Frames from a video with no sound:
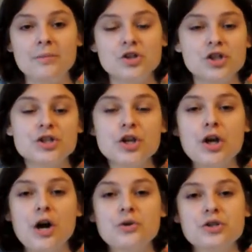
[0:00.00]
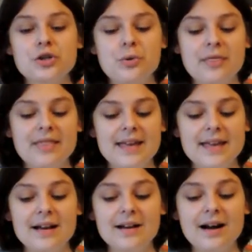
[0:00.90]
Cinder goes to
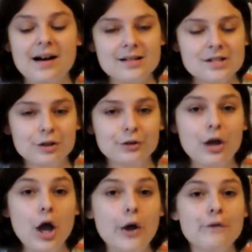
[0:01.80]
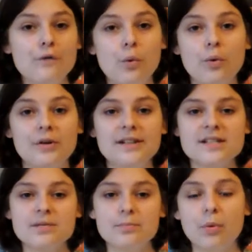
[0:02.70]
the castle for
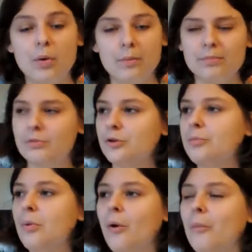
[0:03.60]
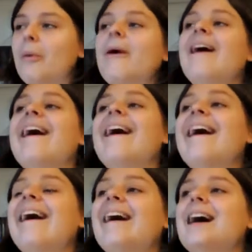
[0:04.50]
this for
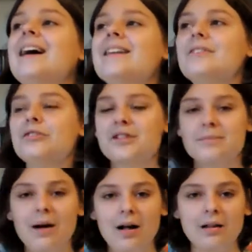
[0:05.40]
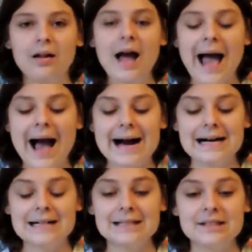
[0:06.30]
this ball,
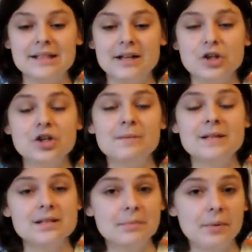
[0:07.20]
and she meets the